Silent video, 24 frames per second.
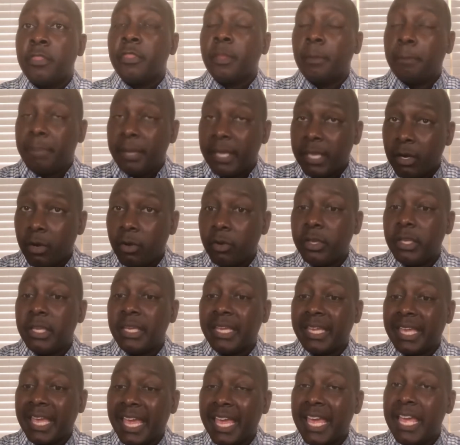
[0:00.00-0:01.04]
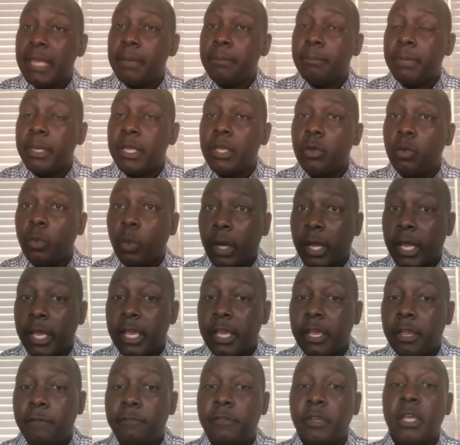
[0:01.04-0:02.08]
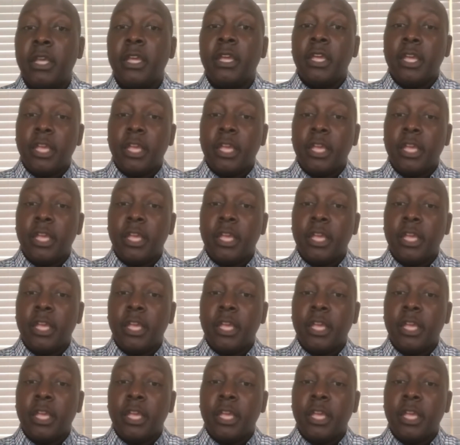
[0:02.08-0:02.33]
The penalty can be waived